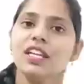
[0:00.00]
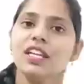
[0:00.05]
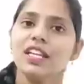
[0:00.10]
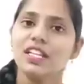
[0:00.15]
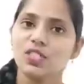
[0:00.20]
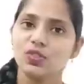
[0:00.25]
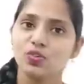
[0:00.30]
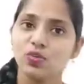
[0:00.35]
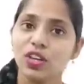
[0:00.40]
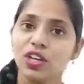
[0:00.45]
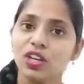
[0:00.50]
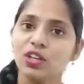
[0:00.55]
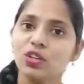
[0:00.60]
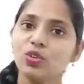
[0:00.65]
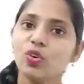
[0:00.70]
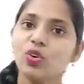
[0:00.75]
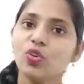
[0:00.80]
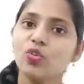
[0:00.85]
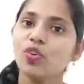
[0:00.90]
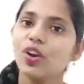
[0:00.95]
yes, we need
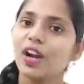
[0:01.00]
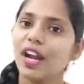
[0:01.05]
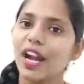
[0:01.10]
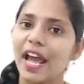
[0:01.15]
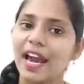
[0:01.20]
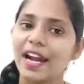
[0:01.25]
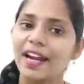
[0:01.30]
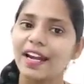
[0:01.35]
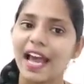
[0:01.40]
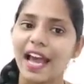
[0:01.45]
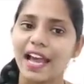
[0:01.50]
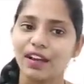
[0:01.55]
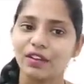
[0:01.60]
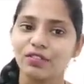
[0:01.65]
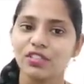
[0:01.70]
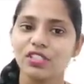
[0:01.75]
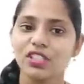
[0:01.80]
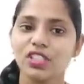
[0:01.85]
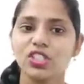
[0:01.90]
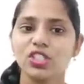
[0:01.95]
to go for land
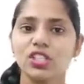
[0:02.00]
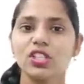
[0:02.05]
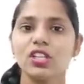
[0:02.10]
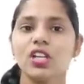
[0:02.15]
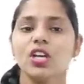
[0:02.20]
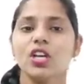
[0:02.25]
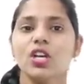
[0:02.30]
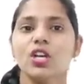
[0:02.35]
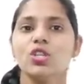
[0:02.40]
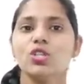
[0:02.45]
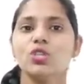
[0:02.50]
acquisition.